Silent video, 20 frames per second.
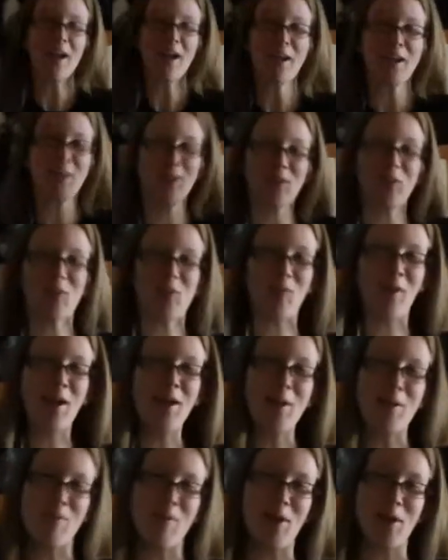Hi, this is
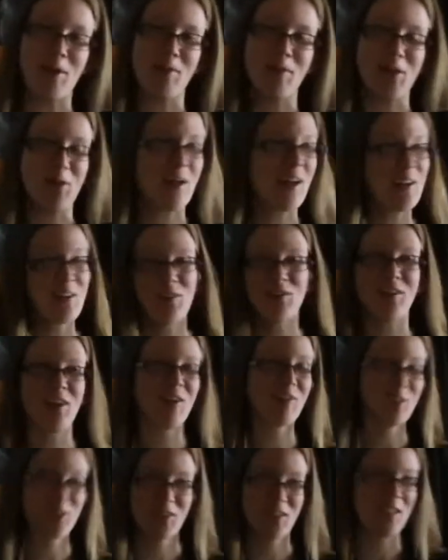my apartment. You guys have
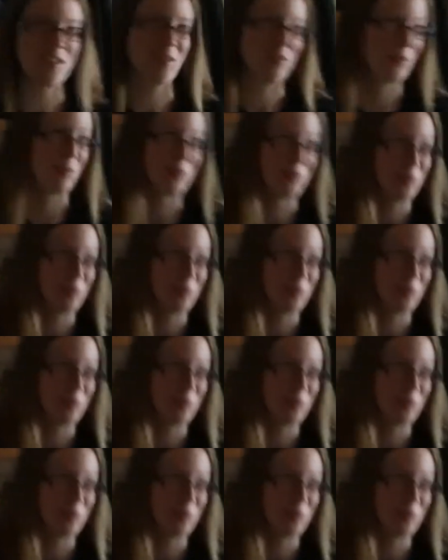never seen this